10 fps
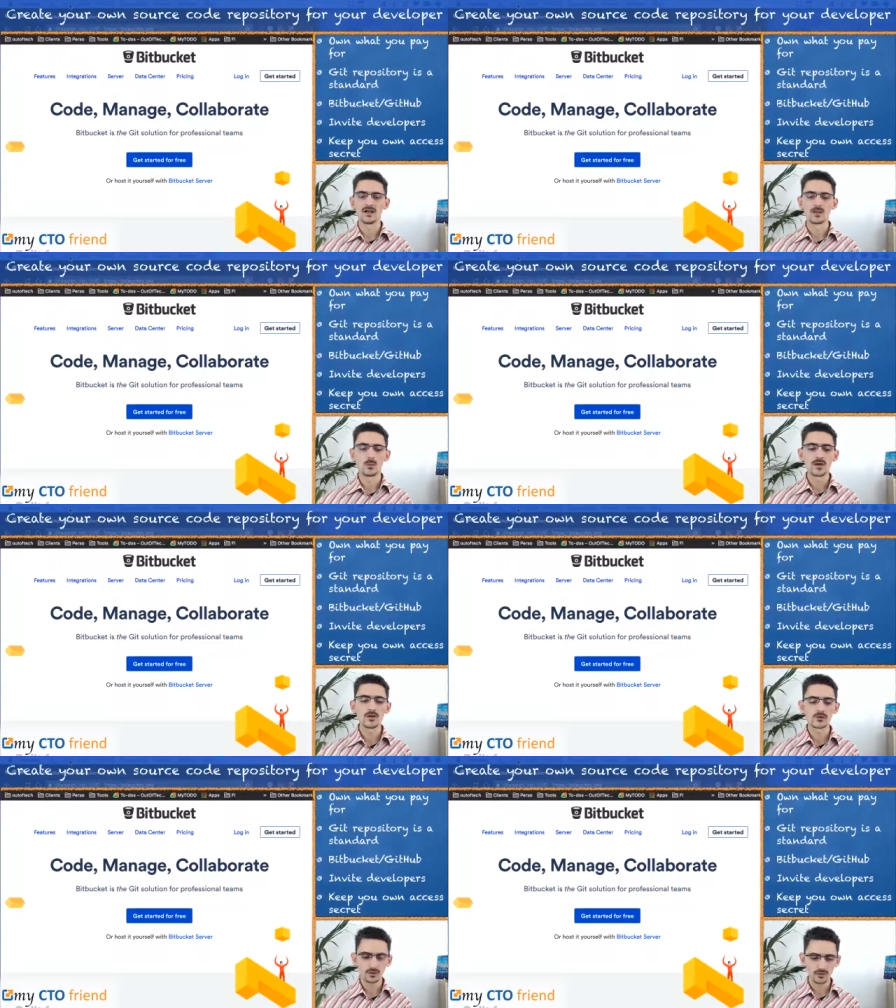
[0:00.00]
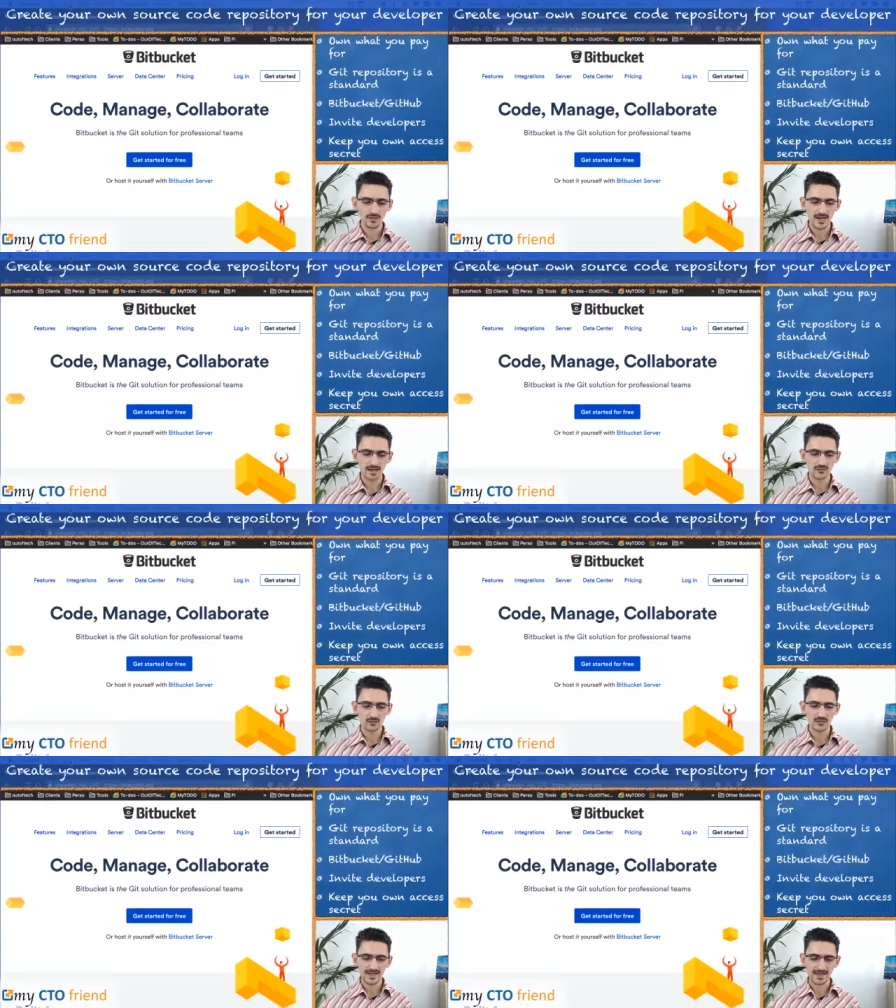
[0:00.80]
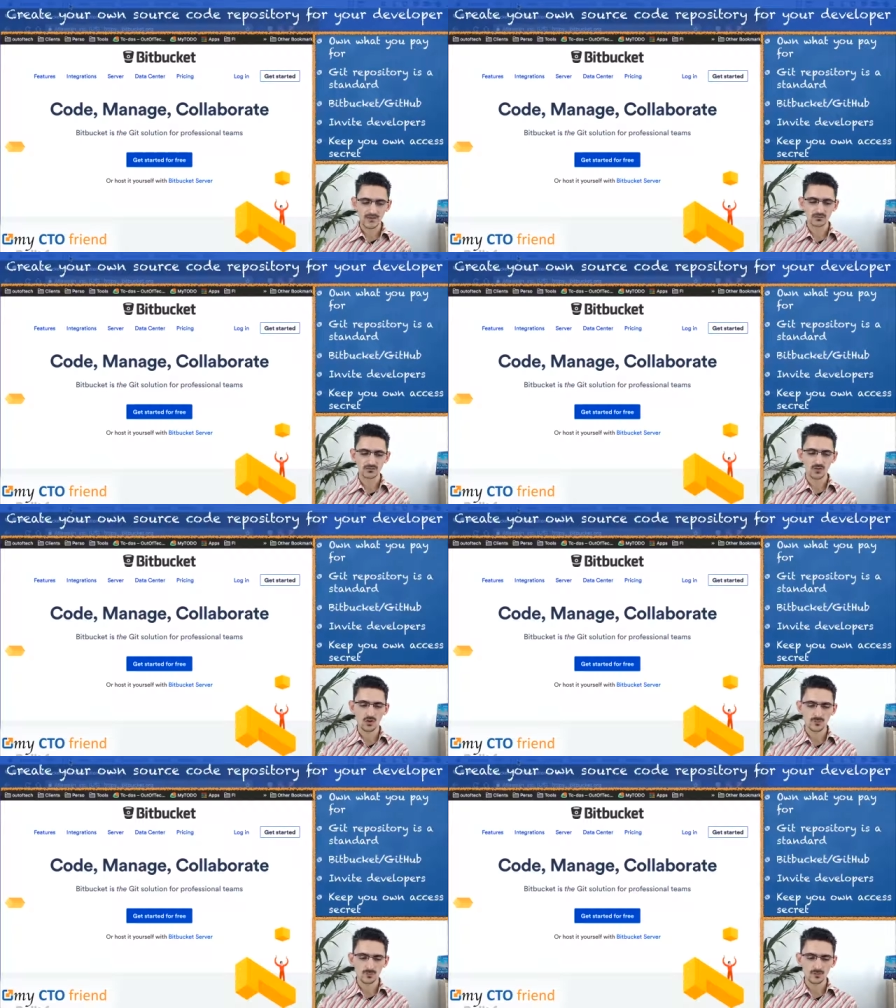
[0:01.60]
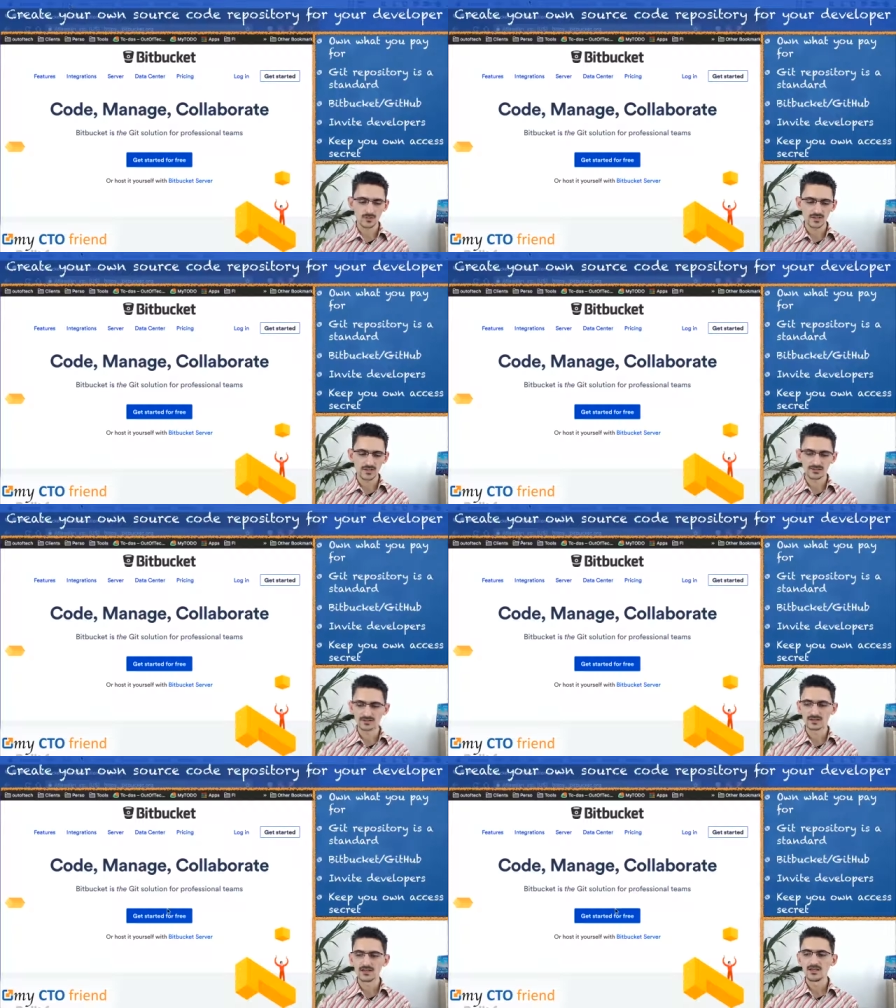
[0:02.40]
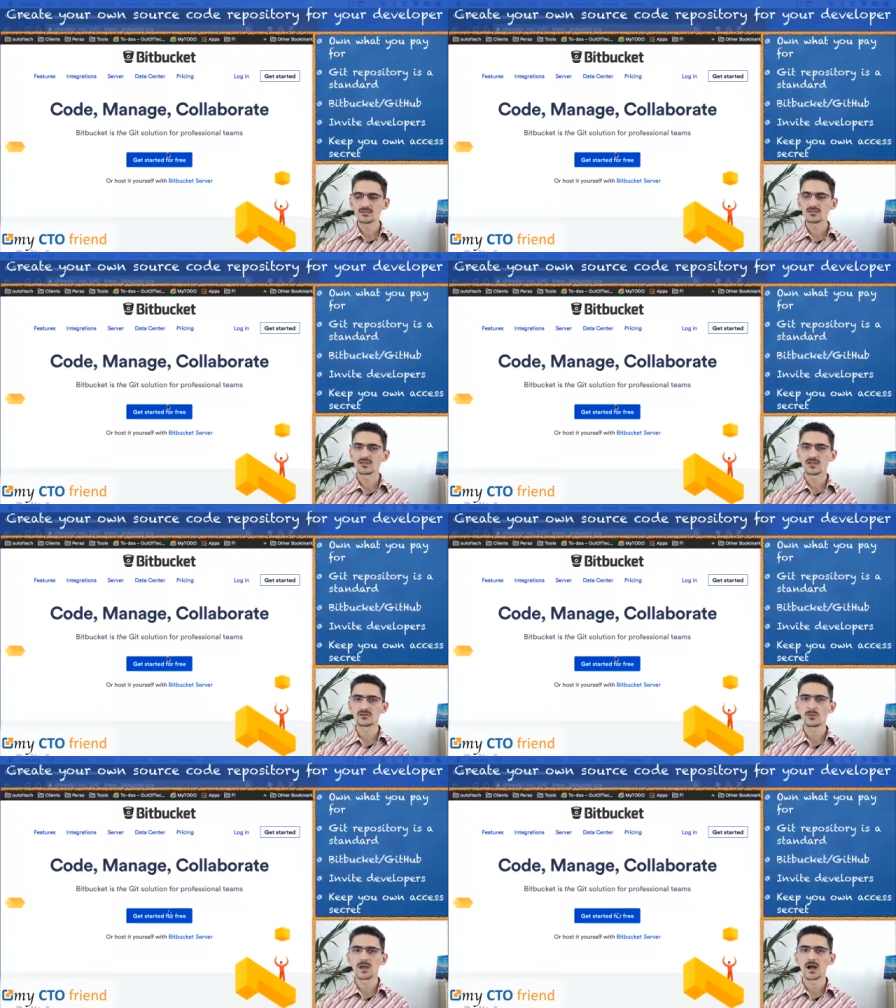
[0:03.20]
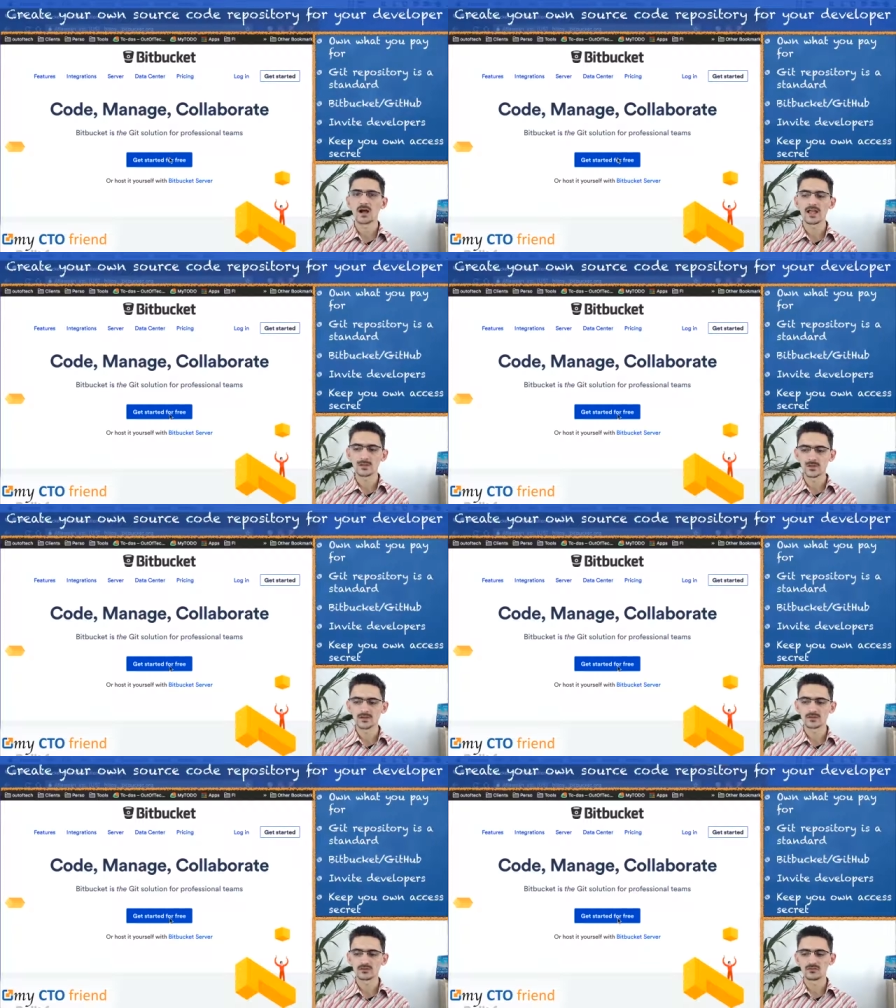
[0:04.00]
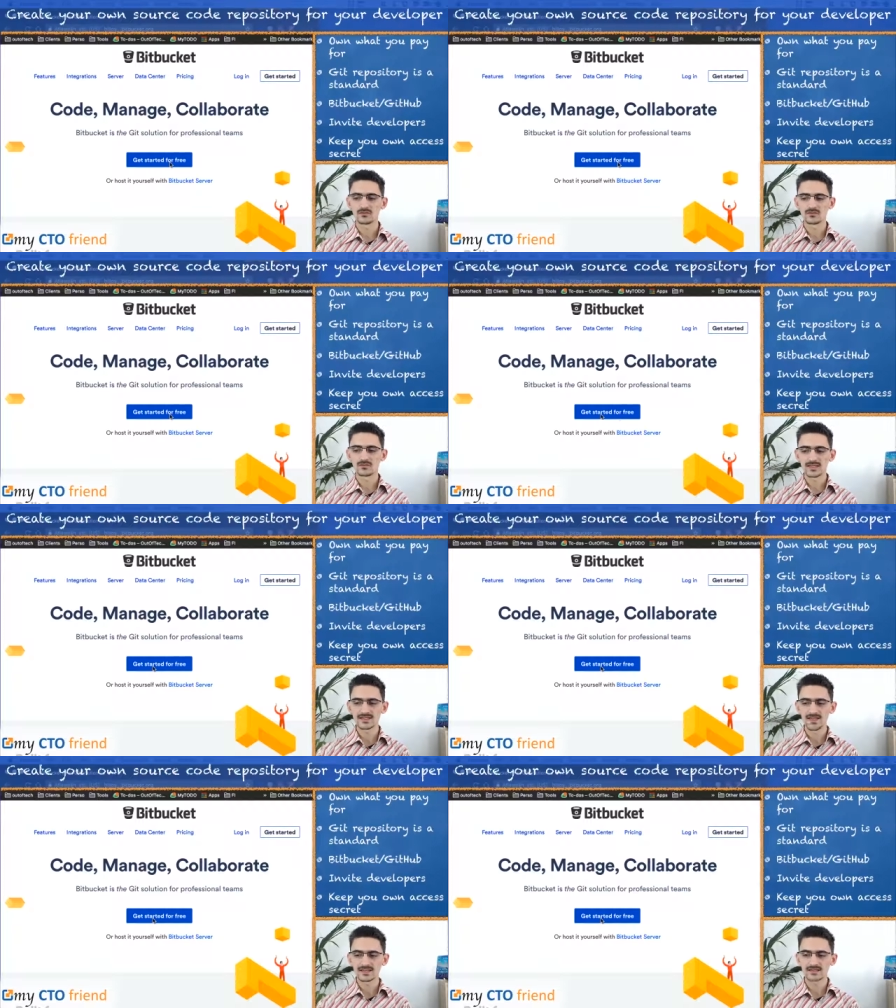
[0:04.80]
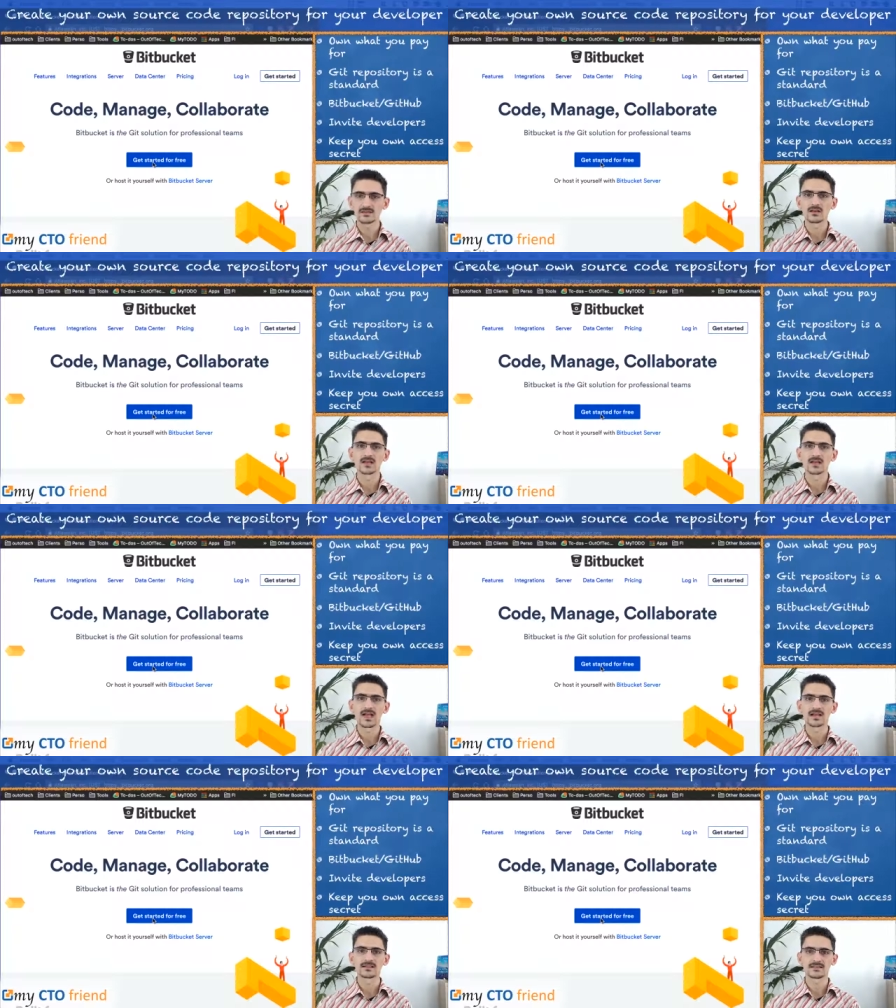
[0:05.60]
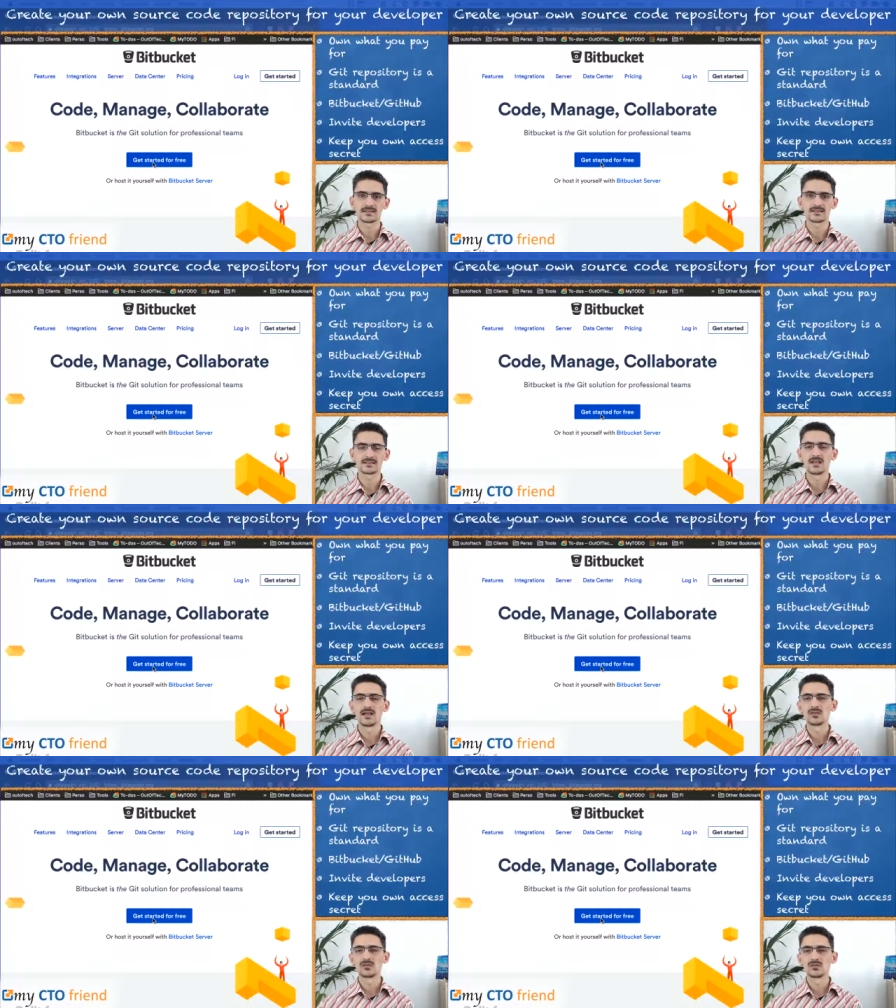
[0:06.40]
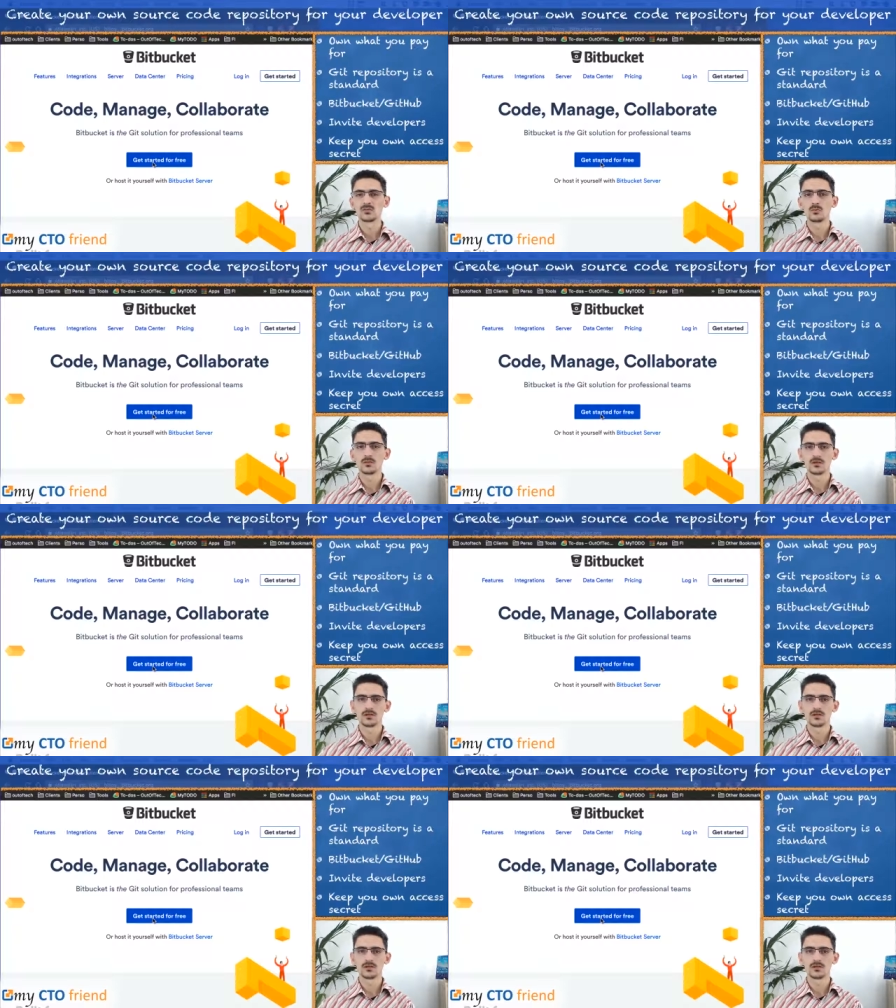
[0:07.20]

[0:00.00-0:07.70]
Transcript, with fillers: we're going to create an account on Bitbucket so that we are able to delegate the access to uh,